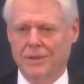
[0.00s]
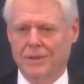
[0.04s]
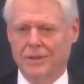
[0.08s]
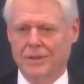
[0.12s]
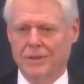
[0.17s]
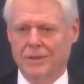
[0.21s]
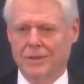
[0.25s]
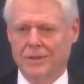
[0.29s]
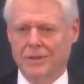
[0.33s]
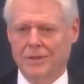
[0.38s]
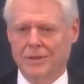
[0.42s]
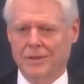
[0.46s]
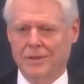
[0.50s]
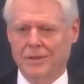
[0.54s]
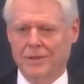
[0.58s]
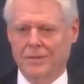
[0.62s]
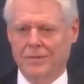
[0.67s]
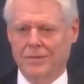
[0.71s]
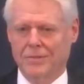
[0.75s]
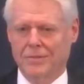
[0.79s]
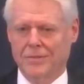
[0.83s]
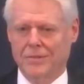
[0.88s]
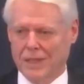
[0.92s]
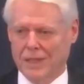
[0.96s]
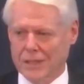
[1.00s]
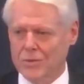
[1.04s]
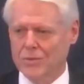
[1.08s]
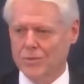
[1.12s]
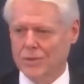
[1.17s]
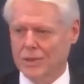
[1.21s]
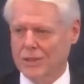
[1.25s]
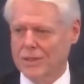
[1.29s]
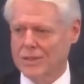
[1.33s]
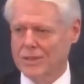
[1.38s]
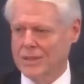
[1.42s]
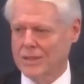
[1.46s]
You know, that's what he's
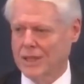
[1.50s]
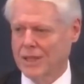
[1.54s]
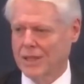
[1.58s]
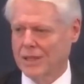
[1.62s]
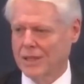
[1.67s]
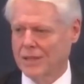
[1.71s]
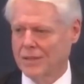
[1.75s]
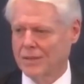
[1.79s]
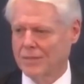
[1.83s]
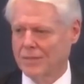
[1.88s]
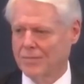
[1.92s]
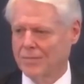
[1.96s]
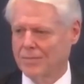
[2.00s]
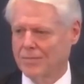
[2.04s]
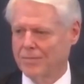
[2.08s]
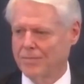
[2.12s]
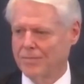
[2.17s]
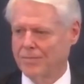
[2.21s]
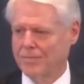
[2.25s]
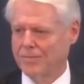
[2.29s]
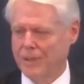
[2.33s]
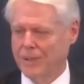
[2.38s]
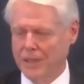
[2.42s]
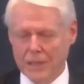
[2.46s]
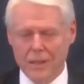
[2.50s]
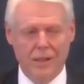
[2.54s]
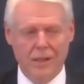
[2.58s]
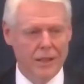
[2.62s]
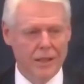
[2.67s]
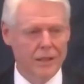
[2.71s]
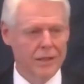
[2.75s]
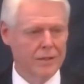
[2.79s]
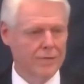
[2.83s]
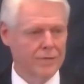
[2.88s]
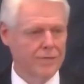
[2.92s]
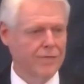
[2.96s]
saying. Be like your
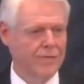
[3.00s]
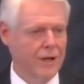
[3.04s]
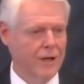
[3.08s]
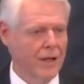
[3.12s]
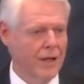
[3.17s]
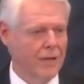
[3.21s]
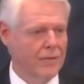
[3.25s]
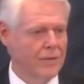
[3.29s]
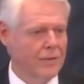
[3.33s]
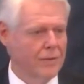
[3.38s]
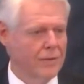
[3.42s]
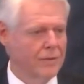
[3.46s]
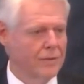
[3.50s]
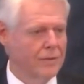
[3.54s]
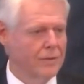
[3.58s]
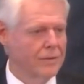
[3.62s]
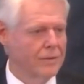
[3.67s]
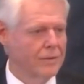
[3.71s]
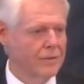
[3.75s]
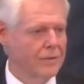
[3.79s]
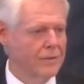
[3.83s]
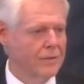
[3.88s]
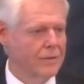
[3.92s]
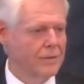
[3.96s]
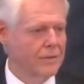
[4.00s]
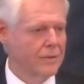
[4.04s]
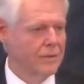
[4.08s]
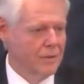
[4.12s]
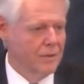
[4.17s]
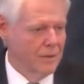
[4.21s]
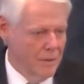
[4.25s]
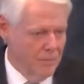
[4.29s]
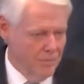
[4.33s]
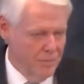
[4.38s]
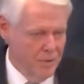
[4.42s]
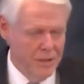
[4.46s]
Father.
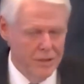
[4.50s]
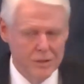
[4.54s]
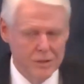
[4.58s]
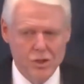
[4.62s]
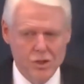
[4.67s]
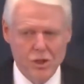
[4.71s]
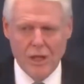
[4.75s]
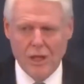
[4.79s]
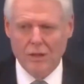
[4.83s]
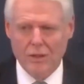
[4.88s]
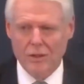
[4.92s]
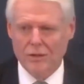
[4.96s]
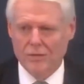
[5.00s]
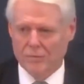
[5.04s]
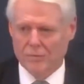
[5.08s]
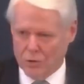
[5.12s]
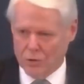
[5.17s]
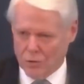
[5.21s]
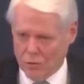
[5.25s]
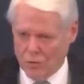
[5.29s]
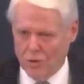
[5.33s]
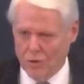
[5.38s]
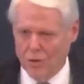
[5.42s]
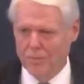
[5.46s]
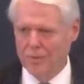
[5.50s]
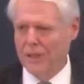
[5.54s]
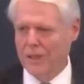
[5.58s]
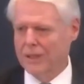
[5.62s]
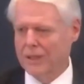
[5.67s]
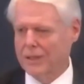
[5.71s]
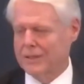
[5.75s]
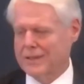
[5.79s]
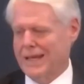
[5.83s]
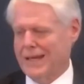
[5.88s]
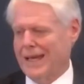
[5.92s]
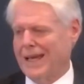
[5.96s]
Be a child, grow up like
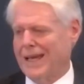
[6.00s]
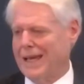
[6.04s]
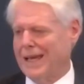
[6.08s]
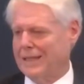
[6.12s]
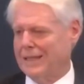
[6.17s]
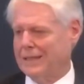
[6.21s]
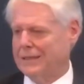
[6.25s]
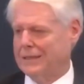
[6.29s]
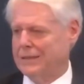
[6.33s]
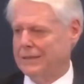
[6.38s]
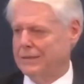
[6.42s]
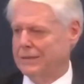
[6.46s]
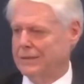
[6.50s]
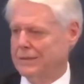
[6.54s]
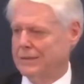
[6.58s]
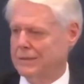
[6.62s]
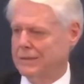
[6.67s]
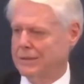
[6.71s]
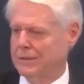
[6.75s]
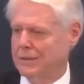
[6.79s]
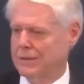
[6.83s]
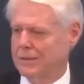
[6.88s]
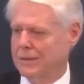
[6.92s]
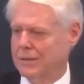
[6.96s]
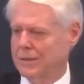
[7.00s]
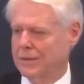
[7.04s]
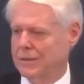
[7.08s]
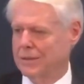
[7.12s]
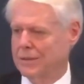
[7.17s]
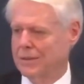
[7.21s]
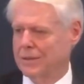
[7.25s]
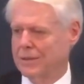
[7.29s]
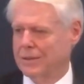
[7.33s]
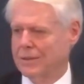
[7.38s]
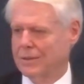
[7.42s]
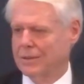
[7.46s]
dad.
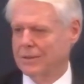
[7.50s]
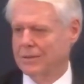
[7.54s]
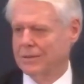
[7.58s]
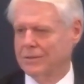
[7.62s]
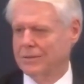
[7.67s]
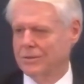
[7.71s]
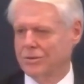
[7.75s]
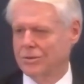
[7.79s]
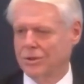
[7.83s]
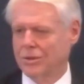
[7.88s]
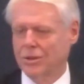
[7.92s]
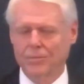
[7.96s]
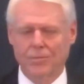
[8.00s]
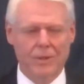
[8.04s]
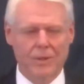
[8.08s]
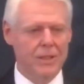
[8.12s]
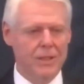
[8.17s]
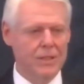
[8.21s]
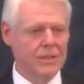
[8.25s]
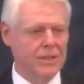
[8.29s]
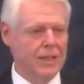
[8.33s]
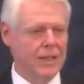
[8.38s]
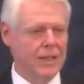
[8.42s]
Jump in his lap and